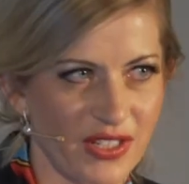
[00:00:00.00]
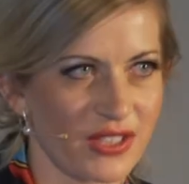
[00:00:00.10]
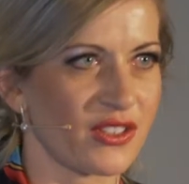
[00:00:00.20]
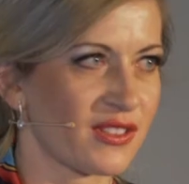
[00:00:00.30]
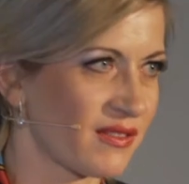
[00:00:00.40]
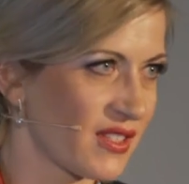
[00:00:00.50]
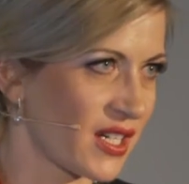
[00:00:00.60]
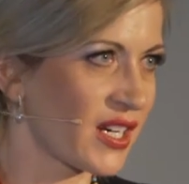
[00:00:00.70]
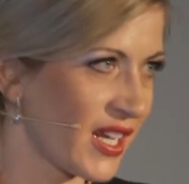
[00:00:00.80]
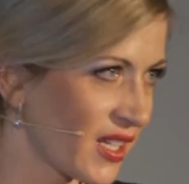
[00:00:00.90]
we are not
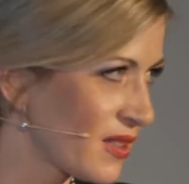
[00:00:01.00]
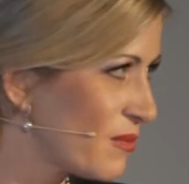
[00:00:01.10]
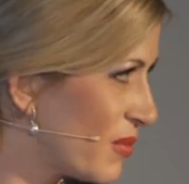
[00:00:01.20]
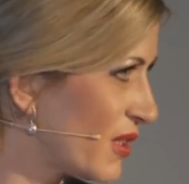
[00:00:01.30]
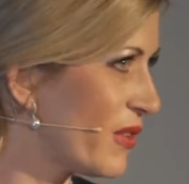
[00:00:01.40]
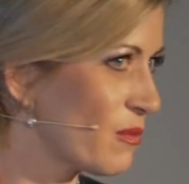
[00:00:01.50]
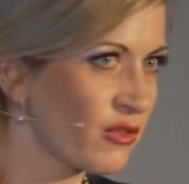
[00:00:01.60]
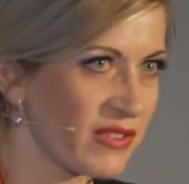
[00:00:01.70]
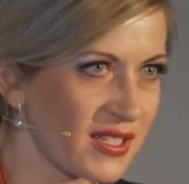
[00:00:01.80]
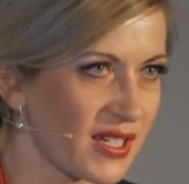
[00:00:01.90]
there yet, but we're
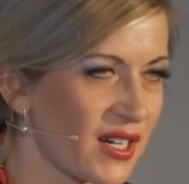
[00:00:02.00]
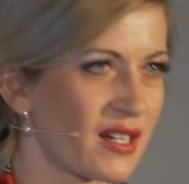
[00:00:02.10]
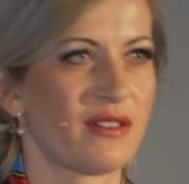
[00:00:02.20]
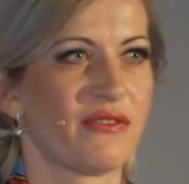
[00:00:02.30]
moving there.